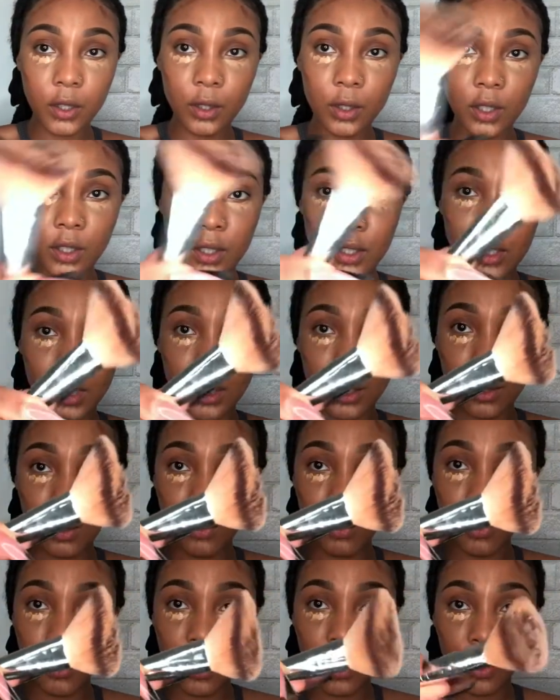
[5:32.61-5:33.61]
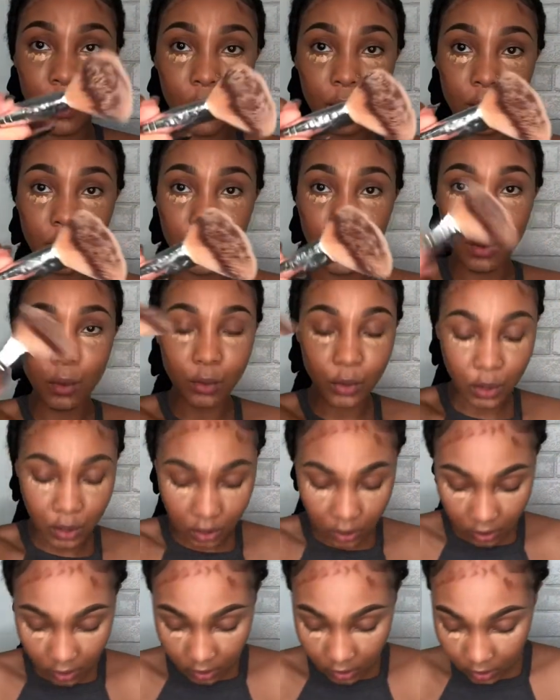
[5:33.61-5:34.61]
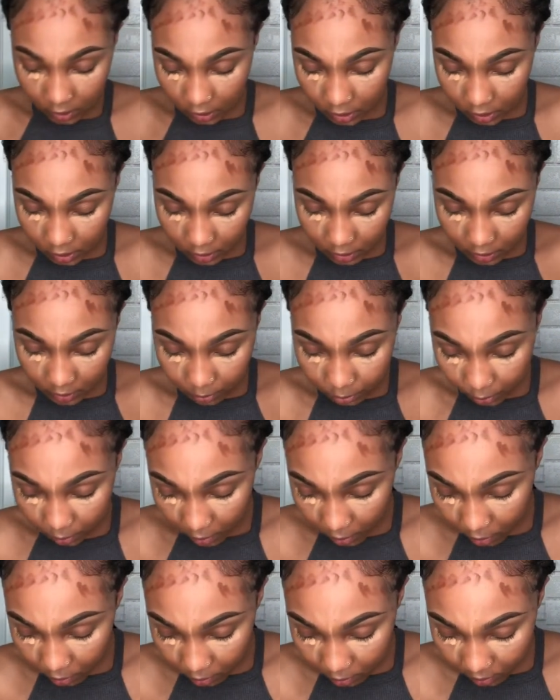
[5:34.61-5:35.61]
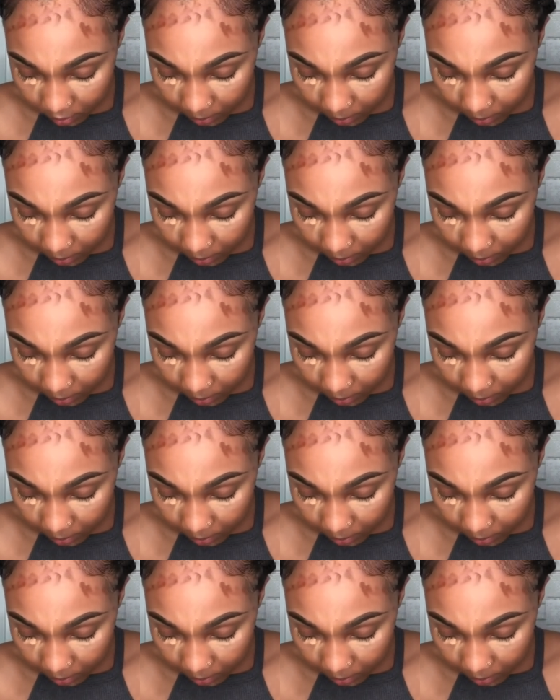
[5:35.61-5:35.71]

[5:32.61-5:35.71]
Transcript: It's a little broke, don't judge, it's broke.